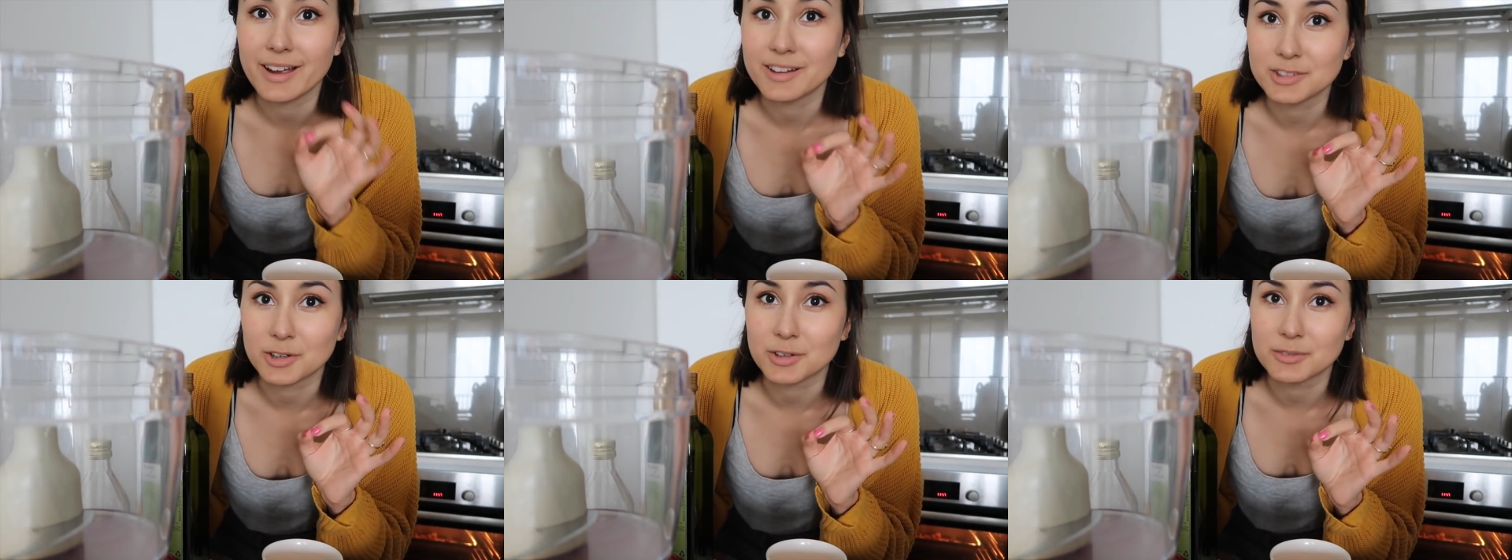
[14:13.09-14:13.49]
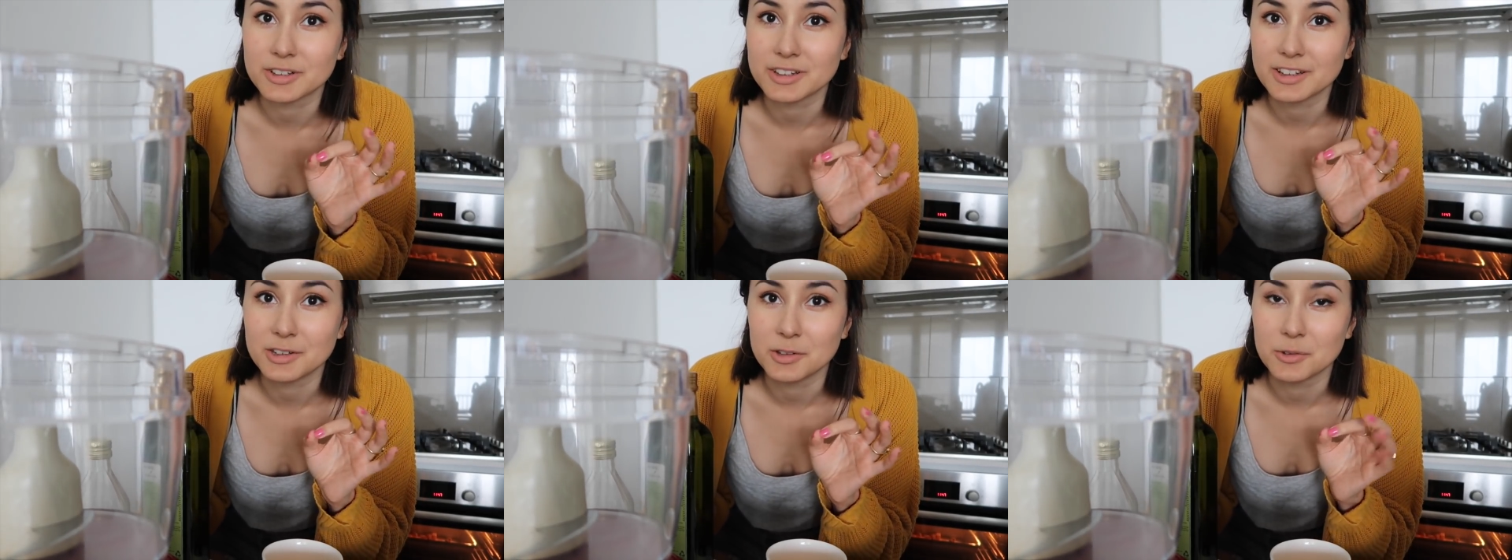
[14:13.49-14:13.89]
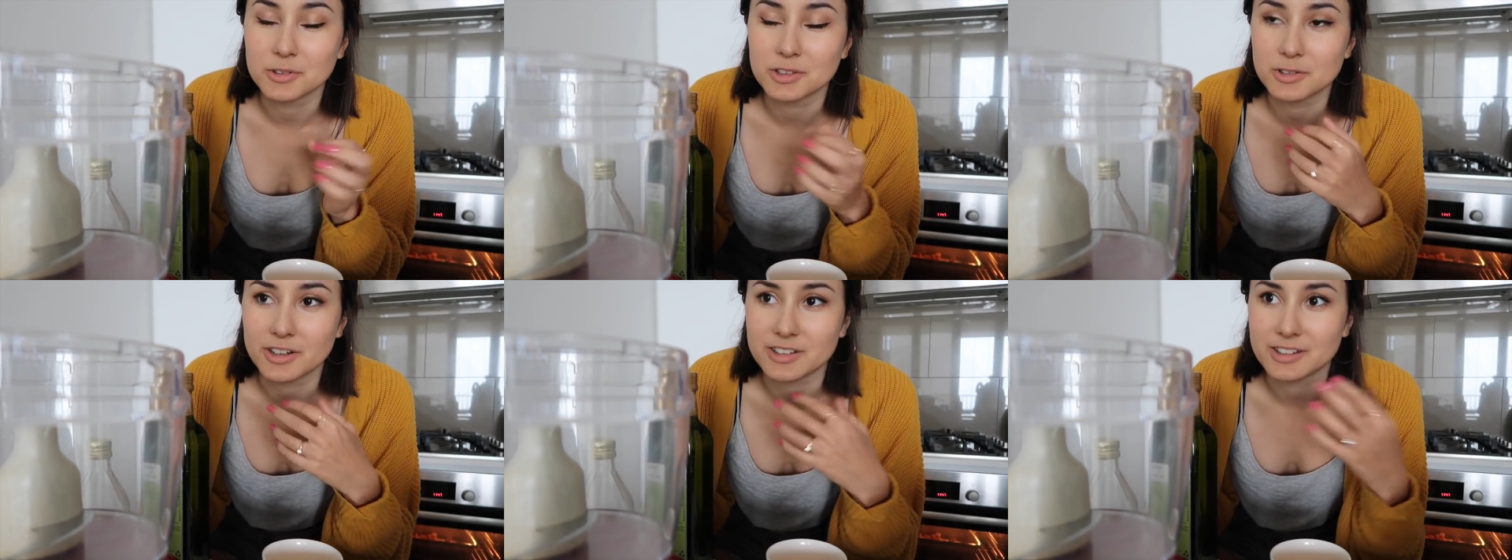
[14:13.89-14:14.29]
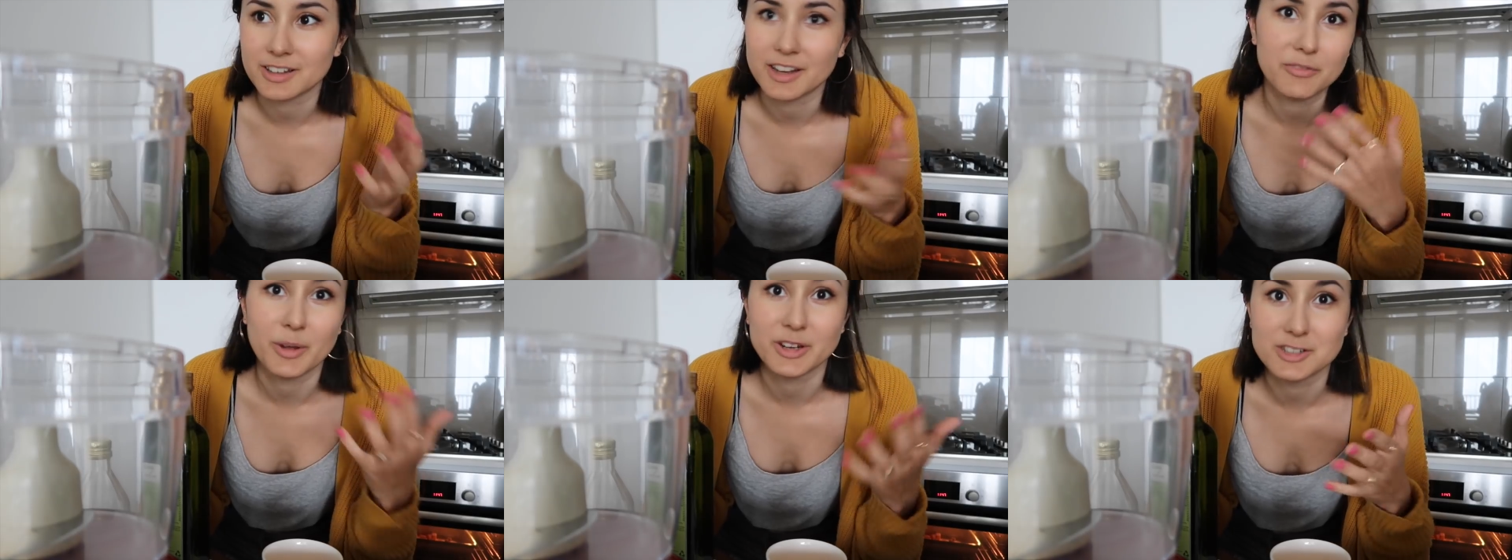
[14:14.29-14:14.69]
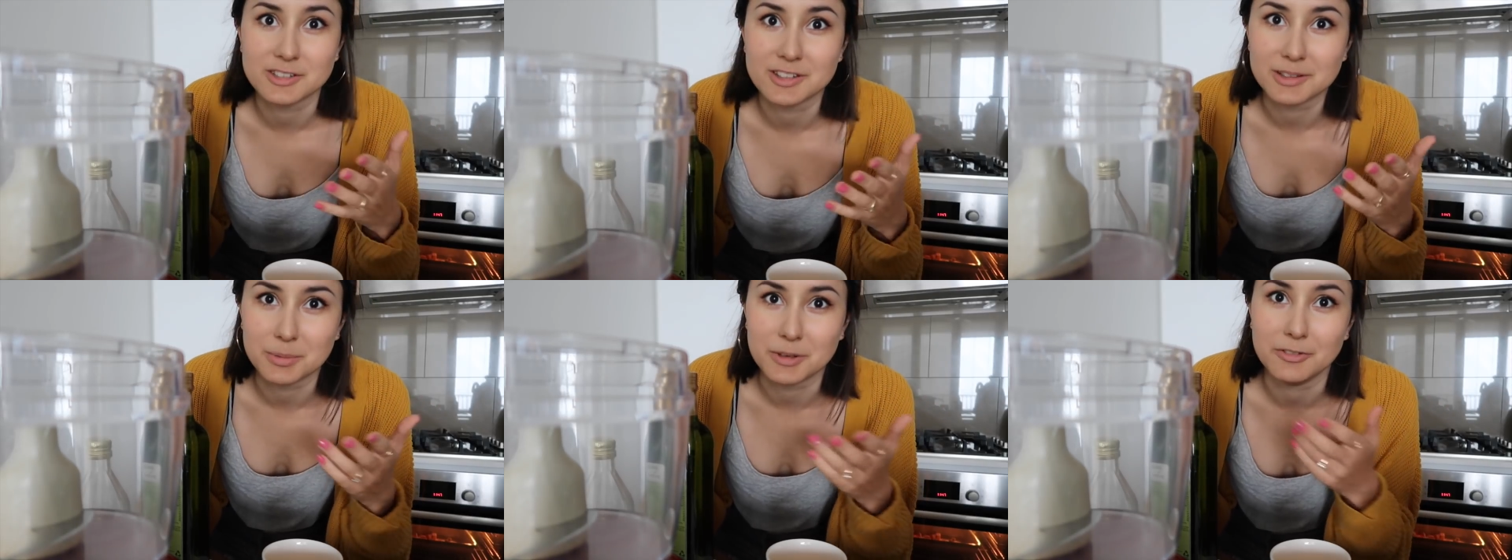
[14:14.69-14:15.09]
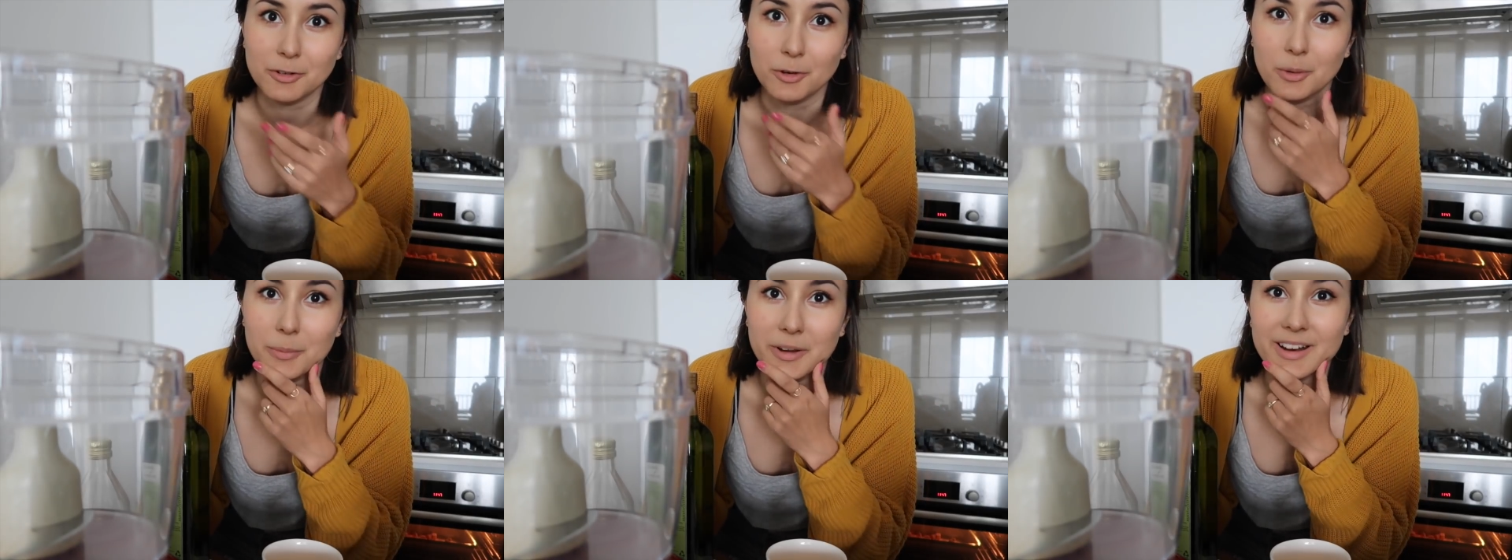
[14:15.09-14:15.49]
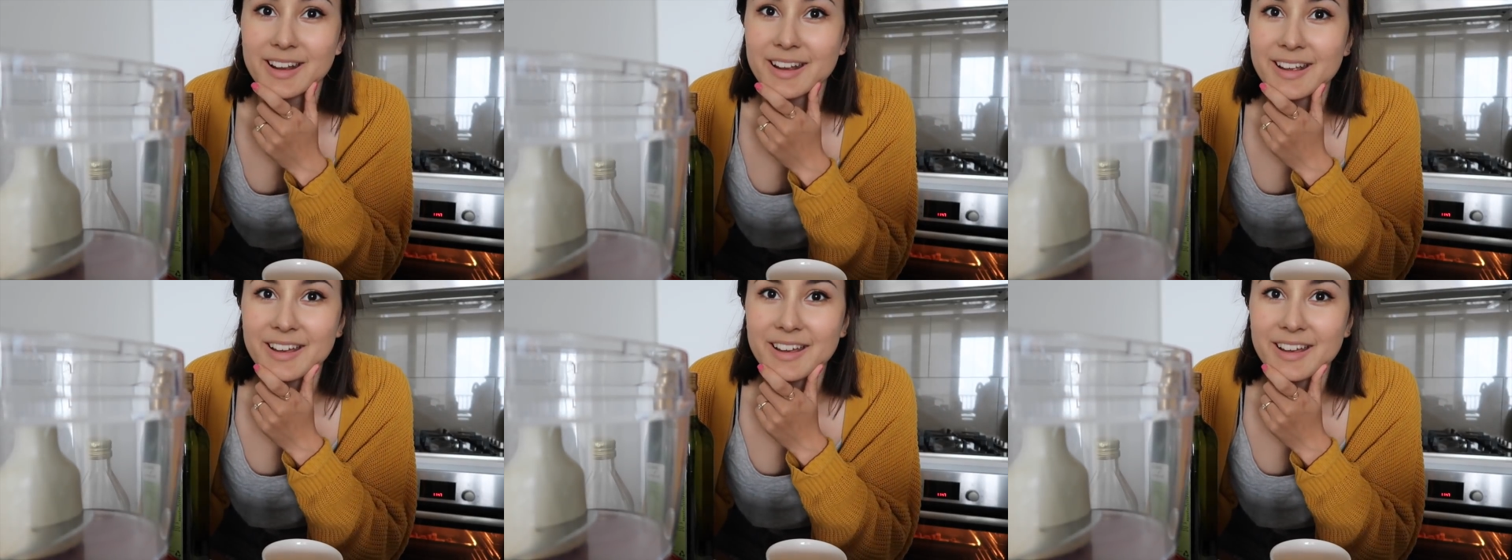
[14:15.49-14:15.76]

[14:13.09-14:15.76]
I don't really use a dressing. I've mentioned this before, but